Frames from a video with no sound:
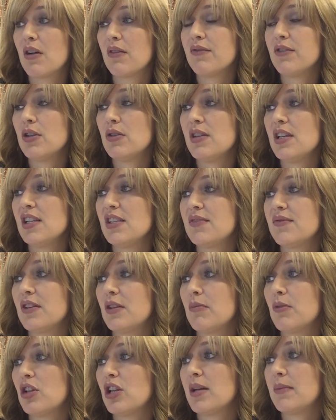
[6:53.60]
view these
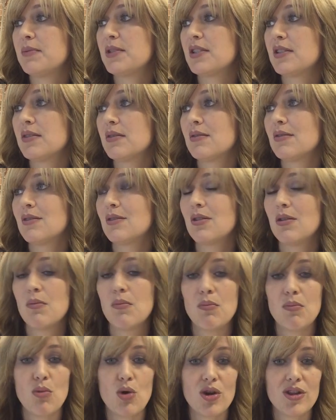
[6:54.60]
film clips
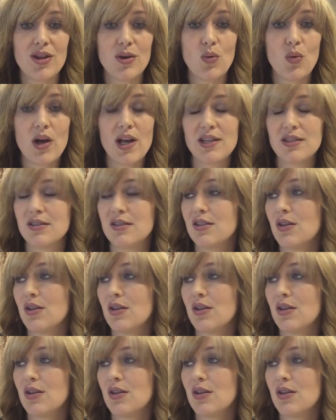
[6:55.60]
more than once.